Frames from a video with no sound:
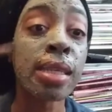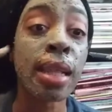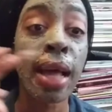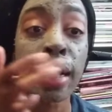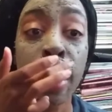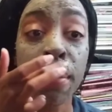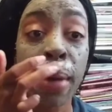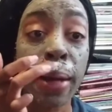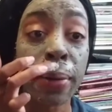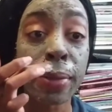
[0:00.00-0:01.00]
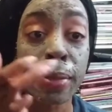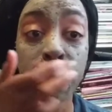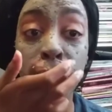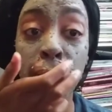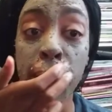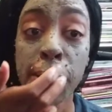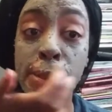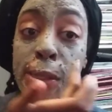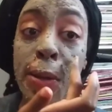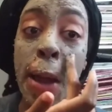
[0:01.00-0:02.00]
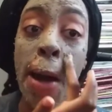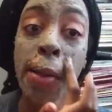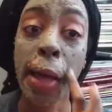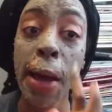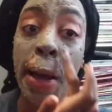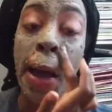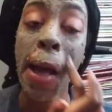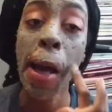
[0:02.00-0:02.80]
to like cut back on some funds, like,